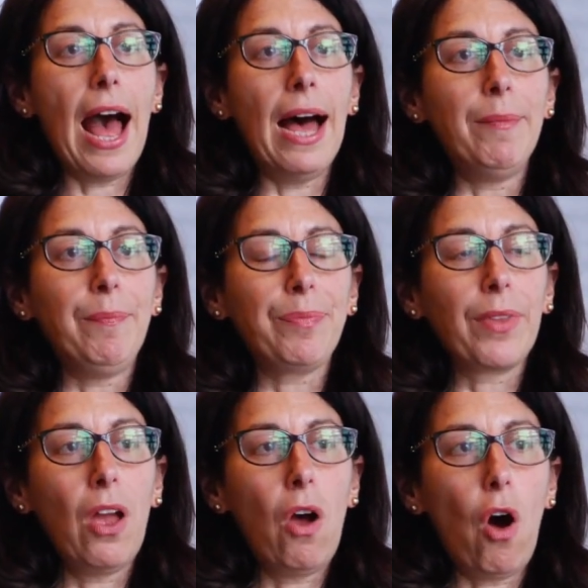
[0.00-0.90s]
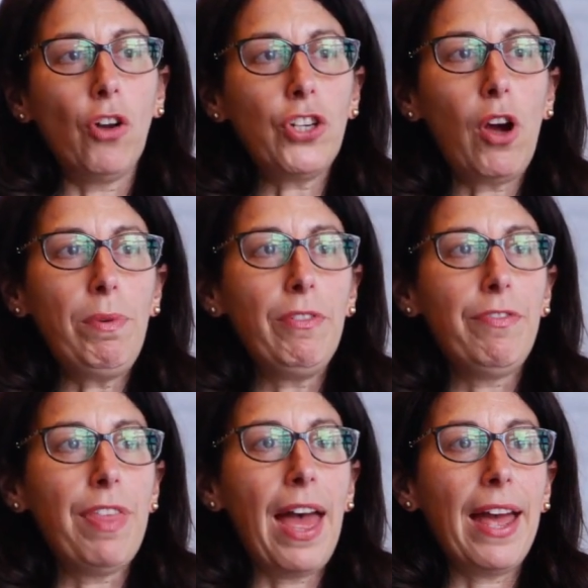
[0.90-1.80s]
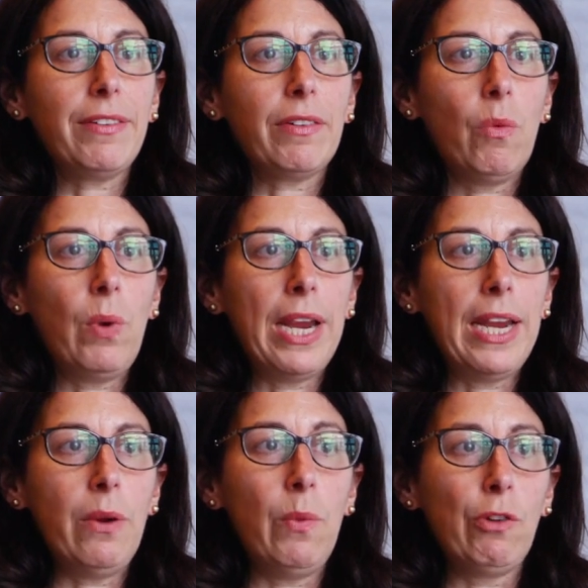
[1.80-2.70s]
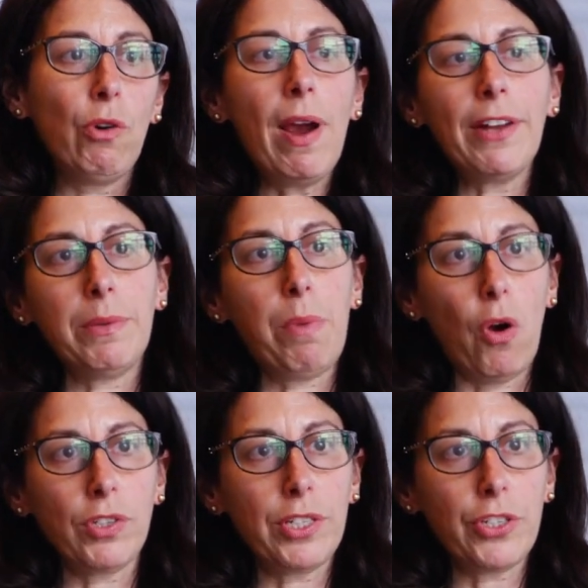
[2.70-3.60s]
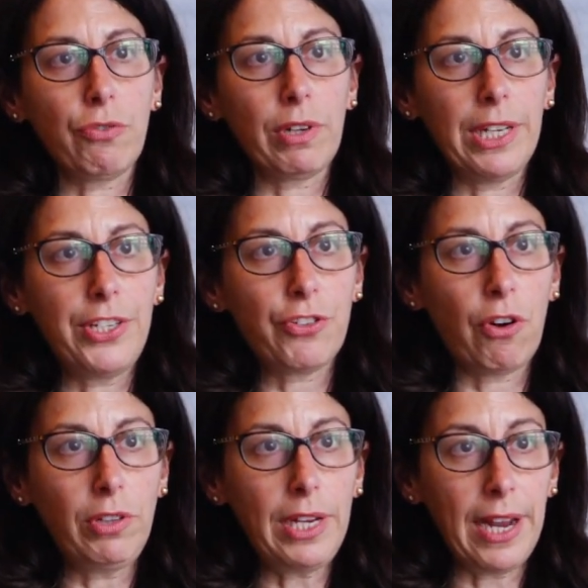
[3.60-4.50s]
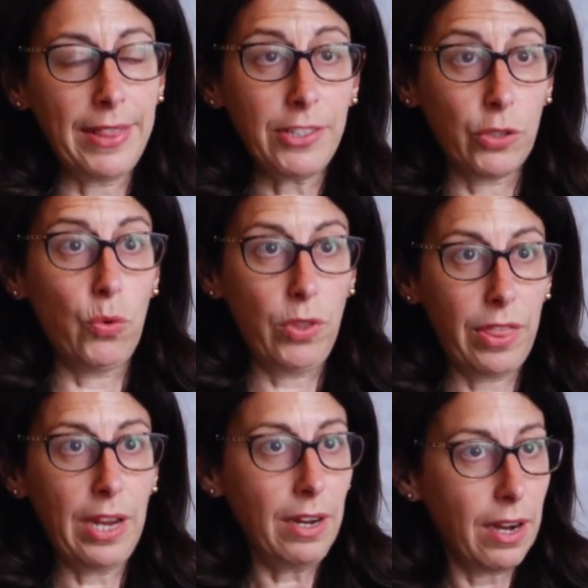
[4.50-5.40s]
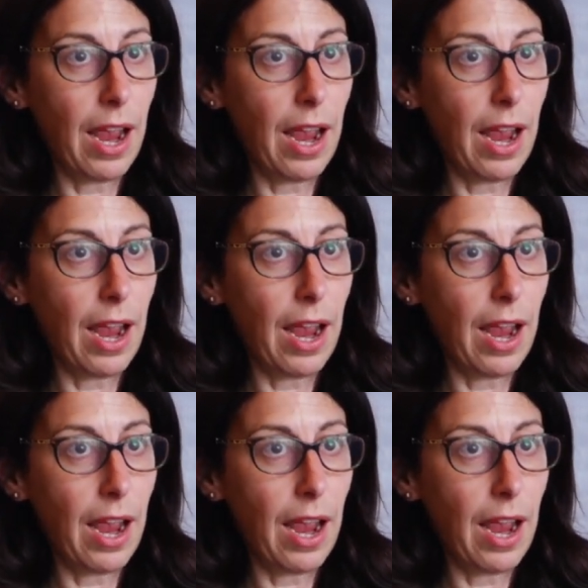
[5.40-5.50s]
On top of that, we grew our deposits really strongly, and that's a good thing.